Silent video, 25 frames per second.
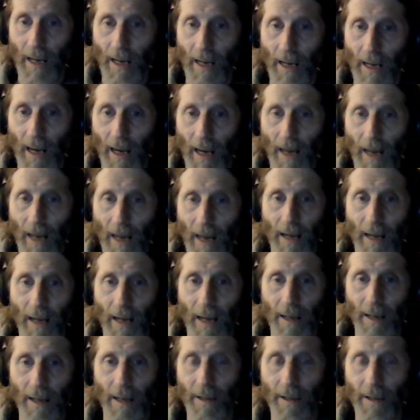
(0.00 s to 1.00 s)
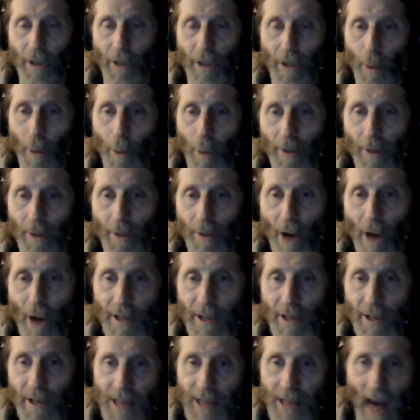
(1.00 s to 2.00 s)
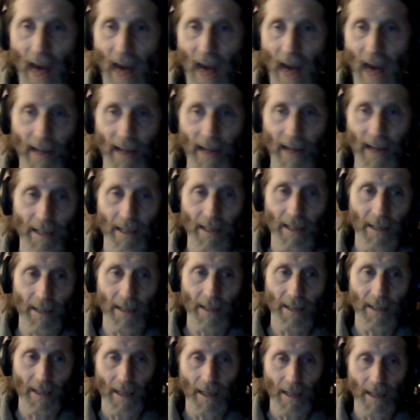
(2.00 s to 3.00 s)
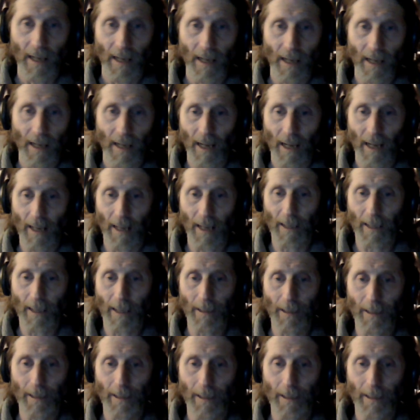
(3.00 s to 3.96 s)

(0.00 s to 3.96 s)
you will notice that I